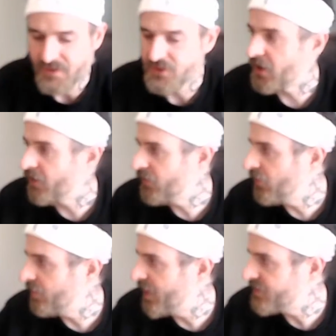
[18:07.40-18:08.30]

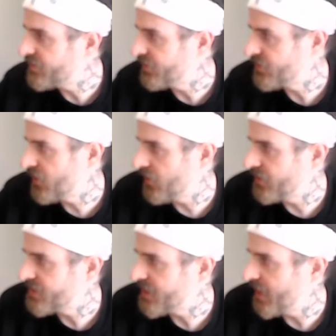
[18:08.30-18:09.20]
charcoal pencils all
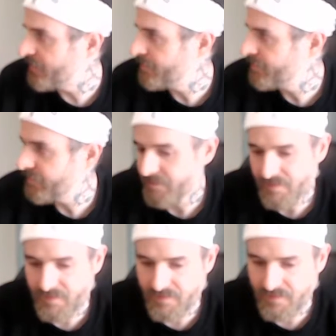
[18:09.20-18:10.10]
the time,
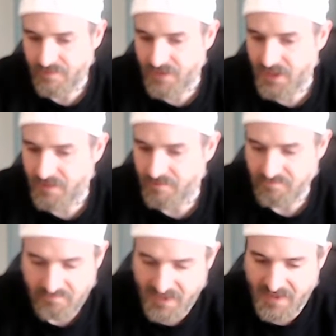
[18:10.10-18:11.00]

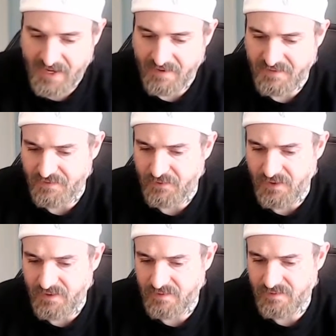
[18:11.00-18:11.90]
and they have
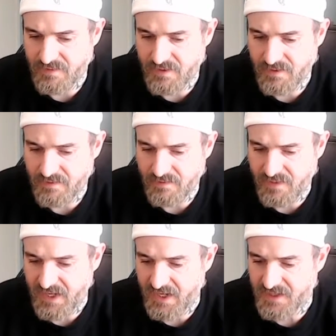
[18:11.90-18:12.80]
different
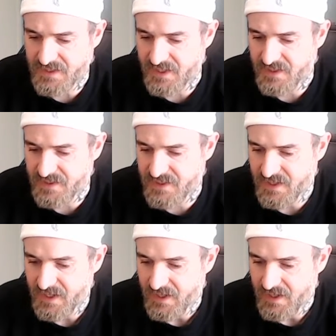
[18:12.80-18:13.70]
thicknesses,
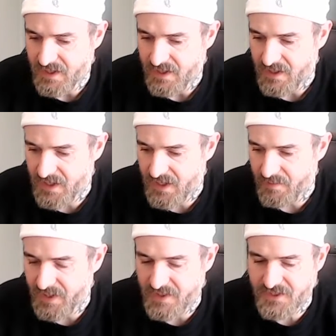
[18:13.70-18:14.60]

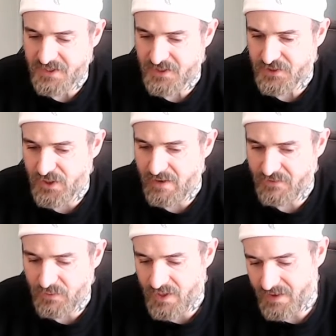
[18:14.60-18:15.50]
and this is a
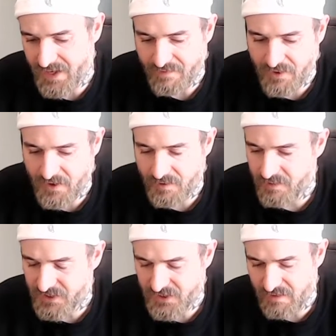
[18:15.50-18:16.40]
soft one. They have
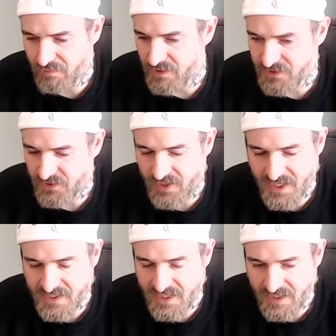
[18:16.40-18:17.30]
hard. The soft ones are
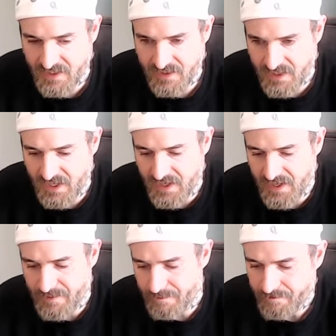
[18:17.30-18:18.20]
nice. They
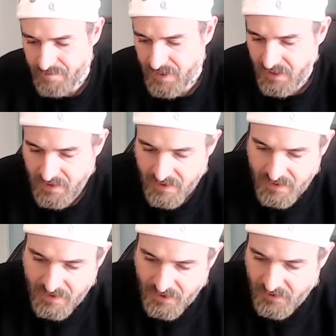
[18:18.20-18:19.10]

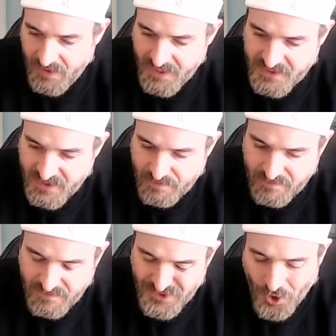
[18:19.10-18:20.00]
are a nice
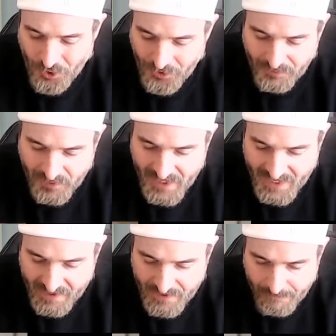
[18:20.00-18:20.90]
darker black.